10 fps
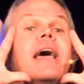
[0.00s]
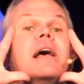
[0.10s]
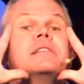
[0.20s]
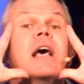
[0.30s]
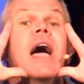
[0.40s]

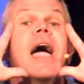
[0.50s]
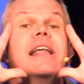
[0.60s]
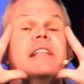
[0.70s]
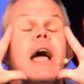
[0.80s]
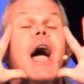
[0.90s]
this, and
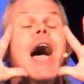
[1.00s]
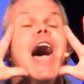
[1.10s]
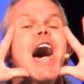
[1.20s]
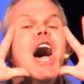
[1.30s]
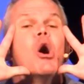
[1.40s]
he's like,
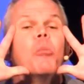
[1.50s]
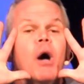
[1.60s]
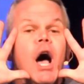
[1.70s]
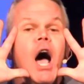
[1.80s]
"Help!